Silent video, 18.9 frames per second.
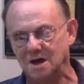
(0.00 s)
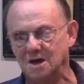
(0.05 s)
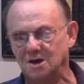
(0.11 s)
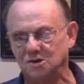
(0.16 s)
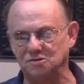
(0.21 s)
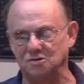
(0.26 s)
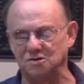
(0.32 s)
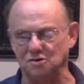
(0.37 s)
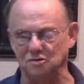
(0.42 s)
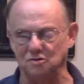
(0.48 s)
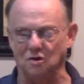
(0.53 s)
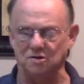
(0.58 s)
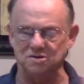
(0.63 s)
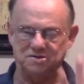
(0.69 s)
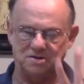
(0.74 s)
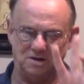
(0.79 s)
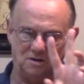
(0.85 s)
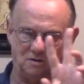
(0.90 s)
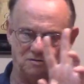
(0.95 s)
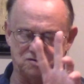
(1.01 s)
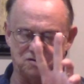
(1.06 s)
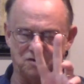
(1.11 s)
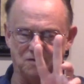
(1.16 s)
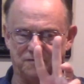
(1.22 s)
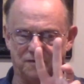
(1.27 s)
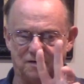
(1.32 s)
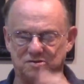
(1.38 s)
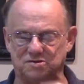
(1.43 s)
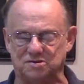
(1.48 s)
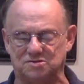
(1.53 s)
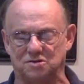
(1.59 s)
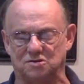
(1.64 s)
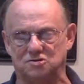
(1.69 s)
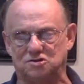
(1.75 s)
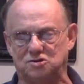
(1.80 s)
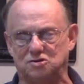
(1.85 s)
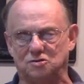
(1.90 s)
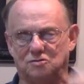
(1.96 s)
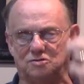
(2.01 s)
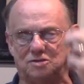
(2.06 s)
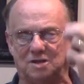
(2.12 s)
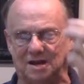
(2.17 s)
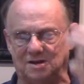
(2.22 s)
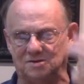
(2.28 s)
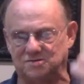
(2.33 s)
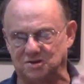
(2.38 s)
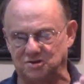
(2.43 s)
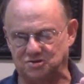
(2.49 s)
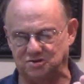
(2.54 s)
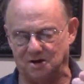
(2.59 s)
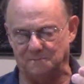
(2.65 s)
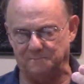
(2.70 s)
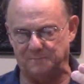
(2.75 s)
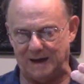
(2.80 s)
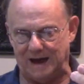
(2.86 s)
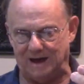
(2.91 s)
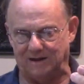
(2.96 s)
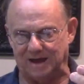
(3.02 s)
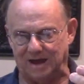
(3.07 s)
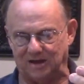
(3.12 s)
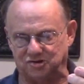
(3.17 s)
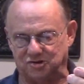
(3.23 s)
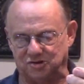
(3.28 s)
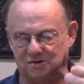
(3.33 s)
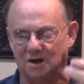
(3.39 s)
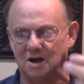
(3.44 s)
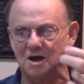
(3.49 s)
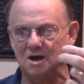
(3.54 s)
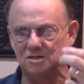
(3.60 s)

So you notice in those two verses, there's two things that jump out at you.